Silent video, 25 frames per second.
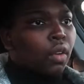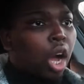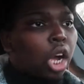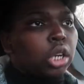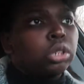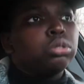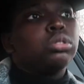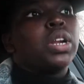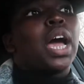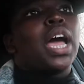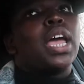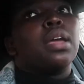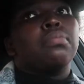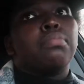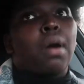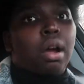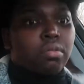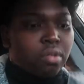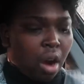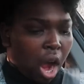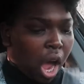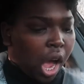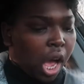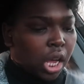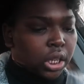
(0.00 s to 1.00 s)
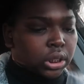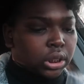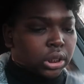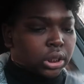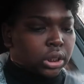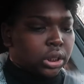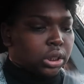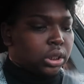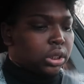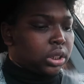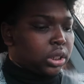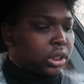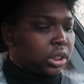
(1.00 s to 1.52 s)
Are you not
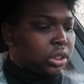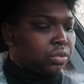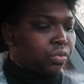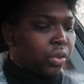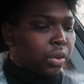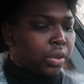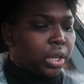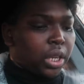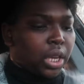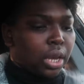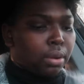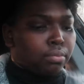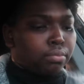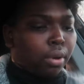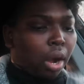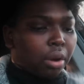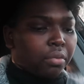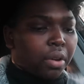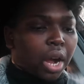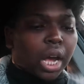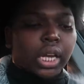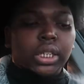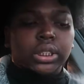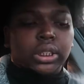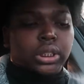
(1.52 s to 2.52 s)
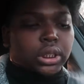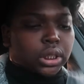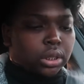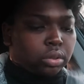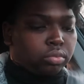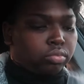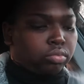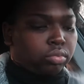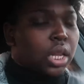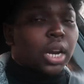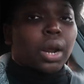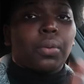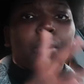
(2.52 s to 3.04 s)
embarrassed? This is really embarrassing.
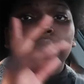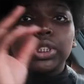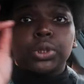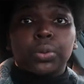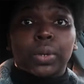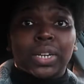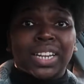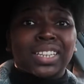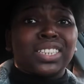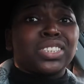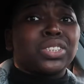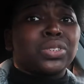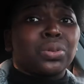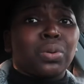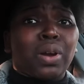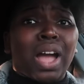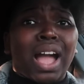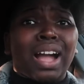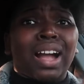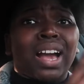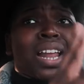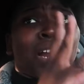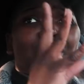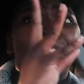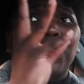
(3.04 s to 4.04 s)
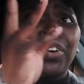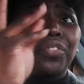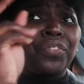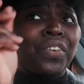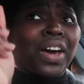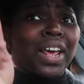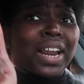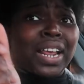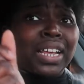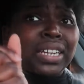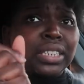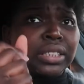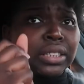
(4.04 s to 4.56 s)
Then I went to another store, I got it for
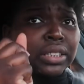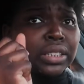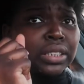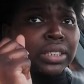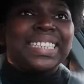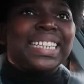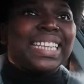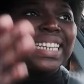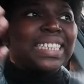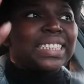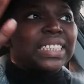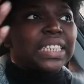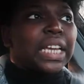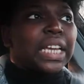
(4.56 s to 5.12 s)
$5. Get it